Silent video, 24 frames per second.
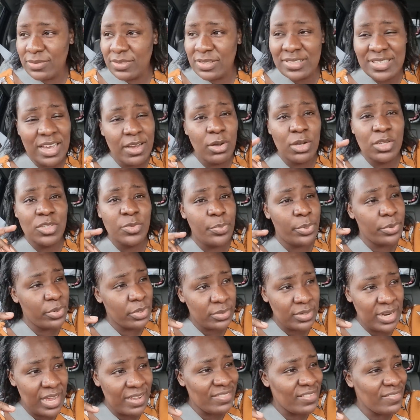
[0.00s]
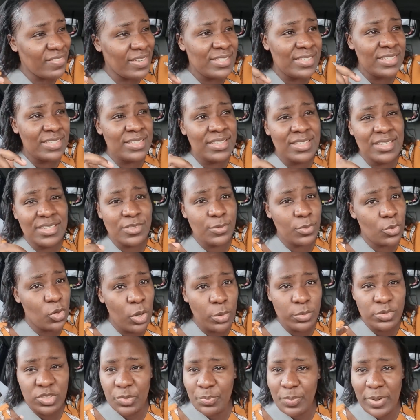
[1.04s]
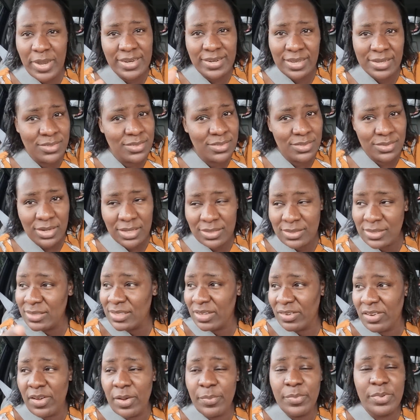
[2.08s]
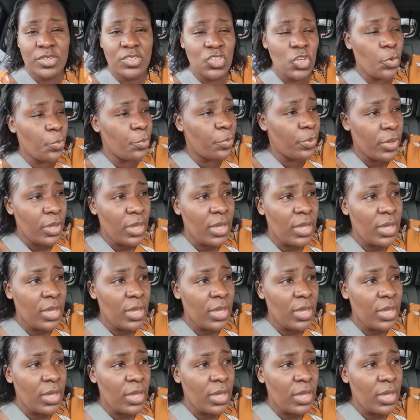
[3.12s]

Since I was born, I've never seen things become cheaper in Nigeria. Things have never been cheap.